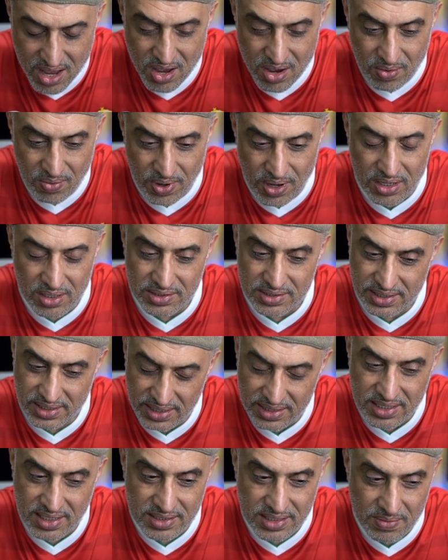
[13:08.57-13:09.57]
Well, these
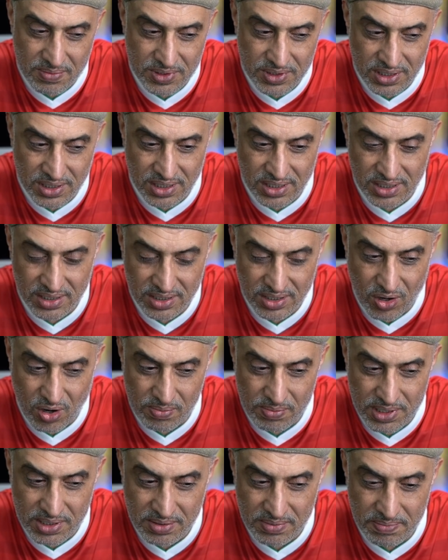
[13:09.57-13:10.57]
are some of the
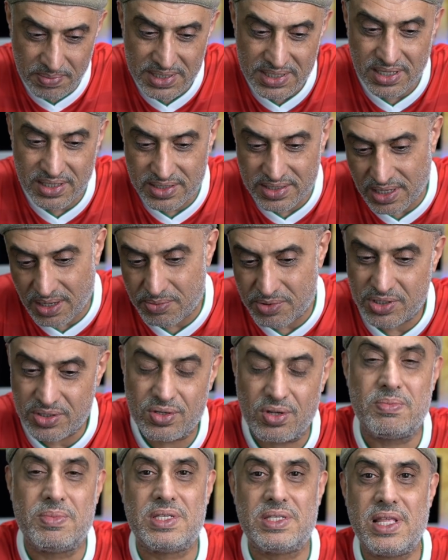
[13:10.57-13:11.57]
common misconceptions or
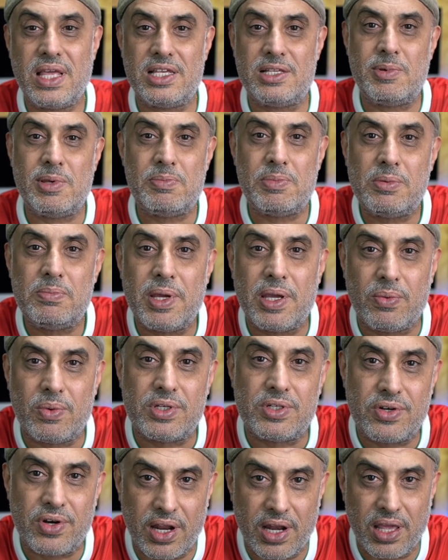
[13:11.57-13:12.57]
mistakes people make with
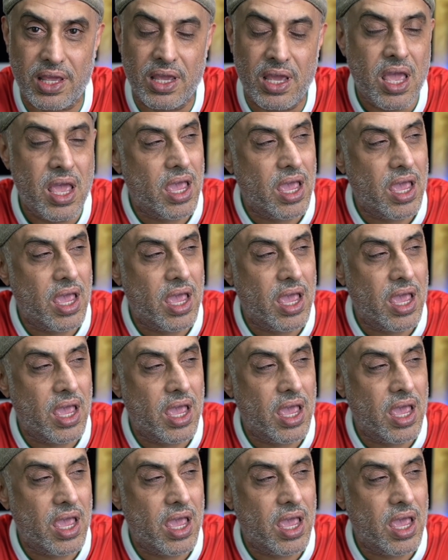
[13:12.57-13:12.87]
training,